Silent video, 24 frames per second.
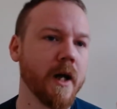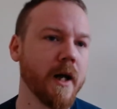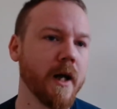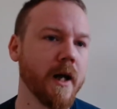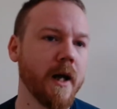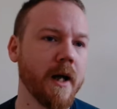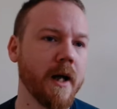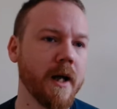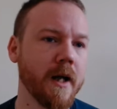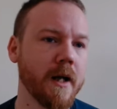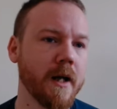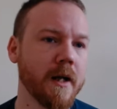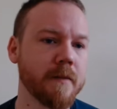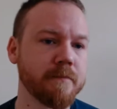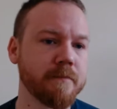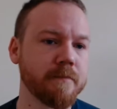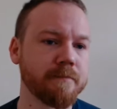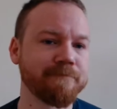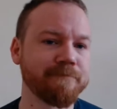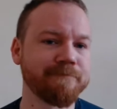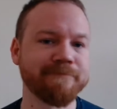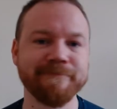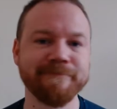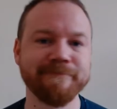
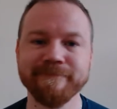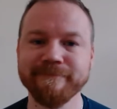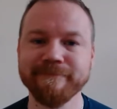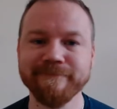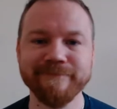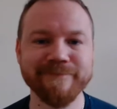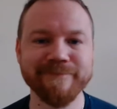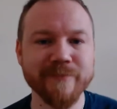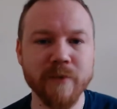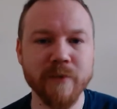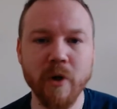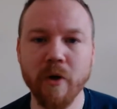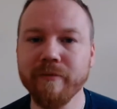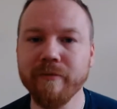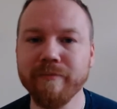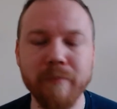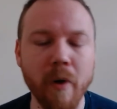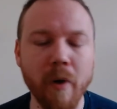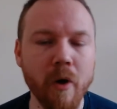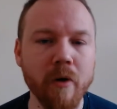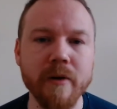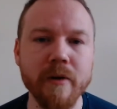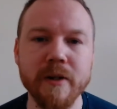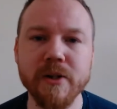
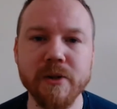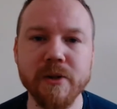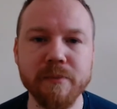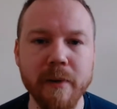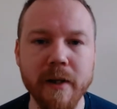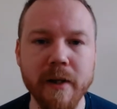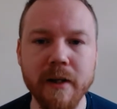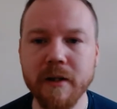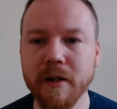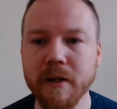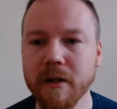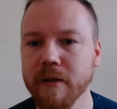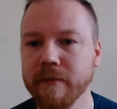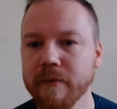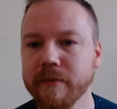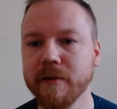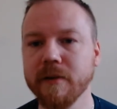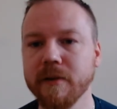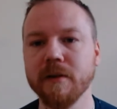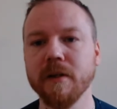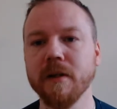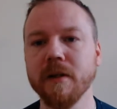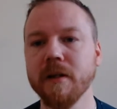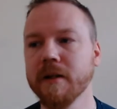Boris speaking, of
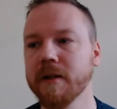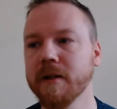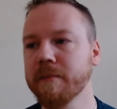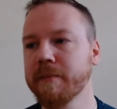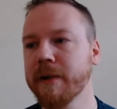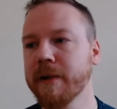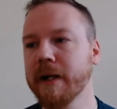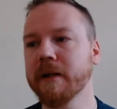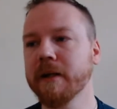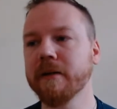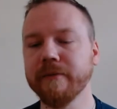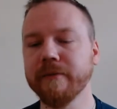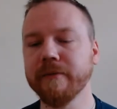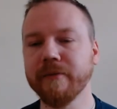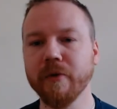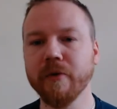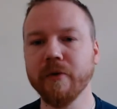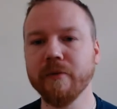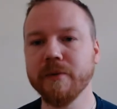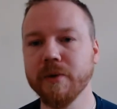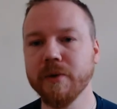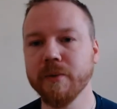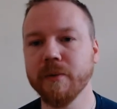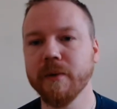the back and
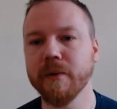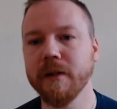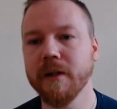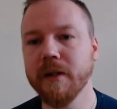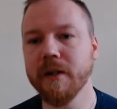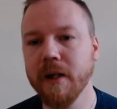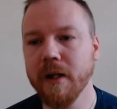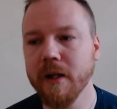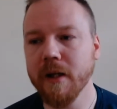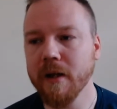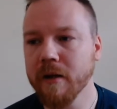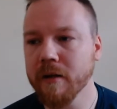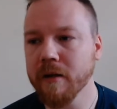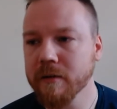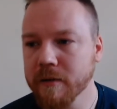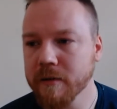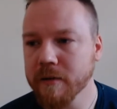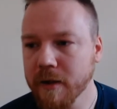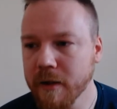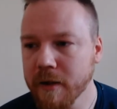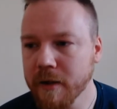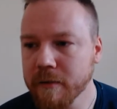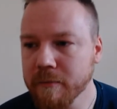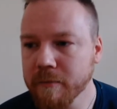forth between Keir
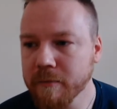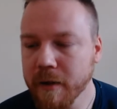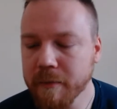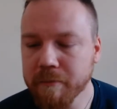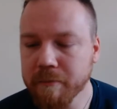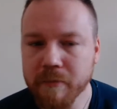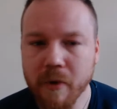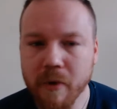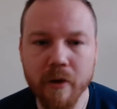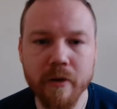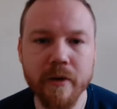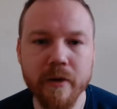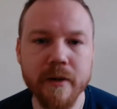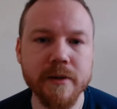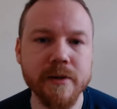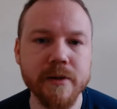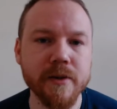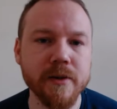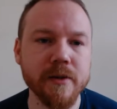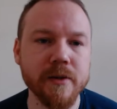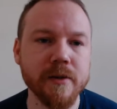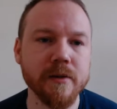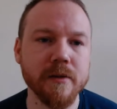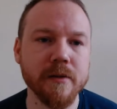and
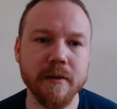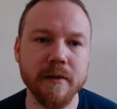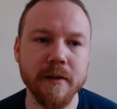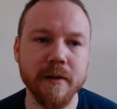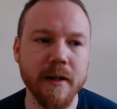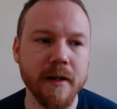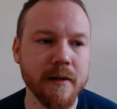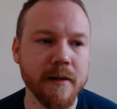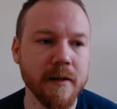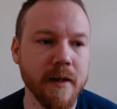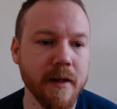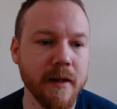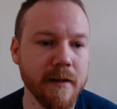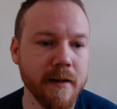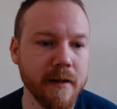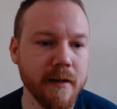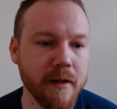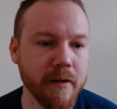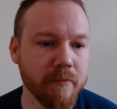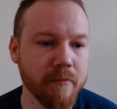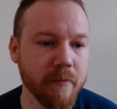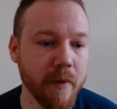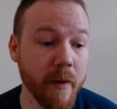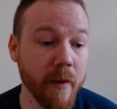Boris, and then
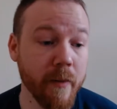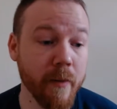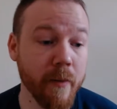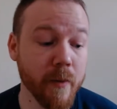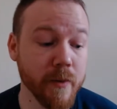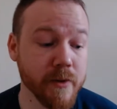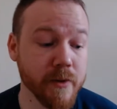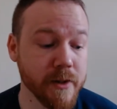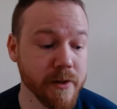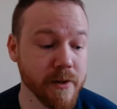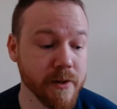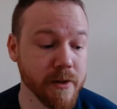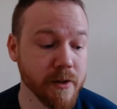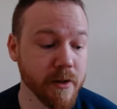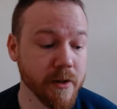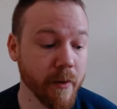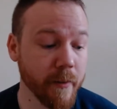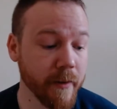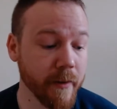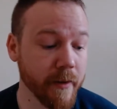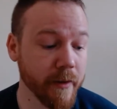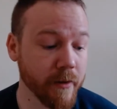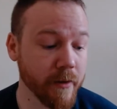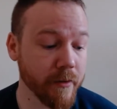give my thoughts as it's
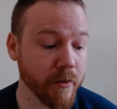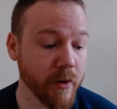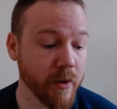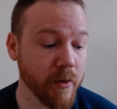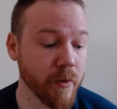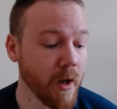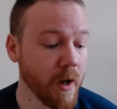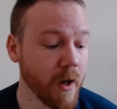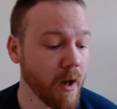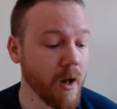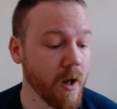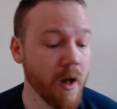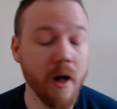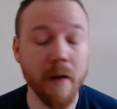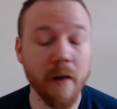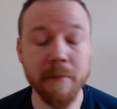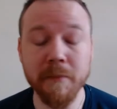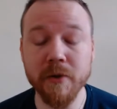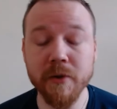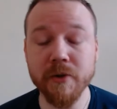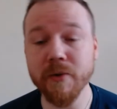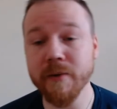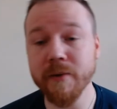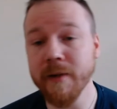going through. I'm
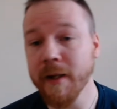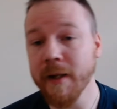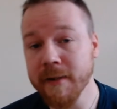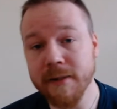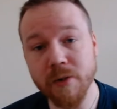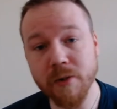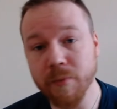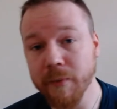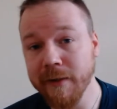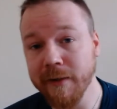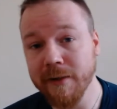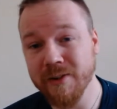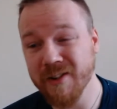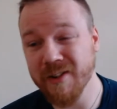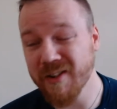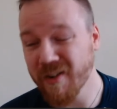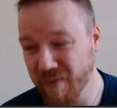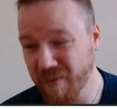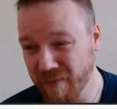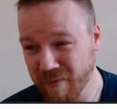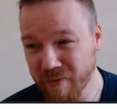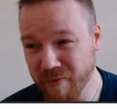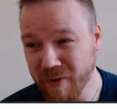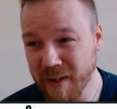not doing that this week because I
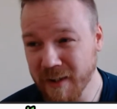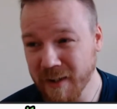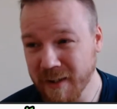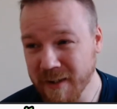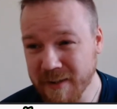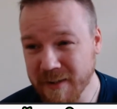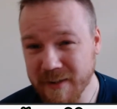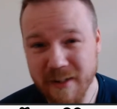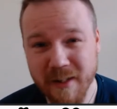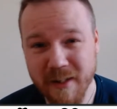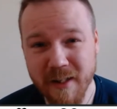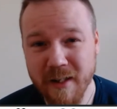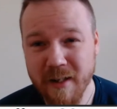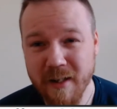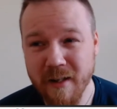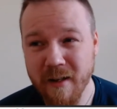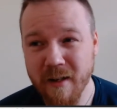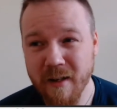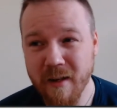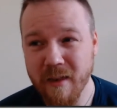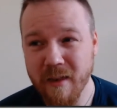don't really see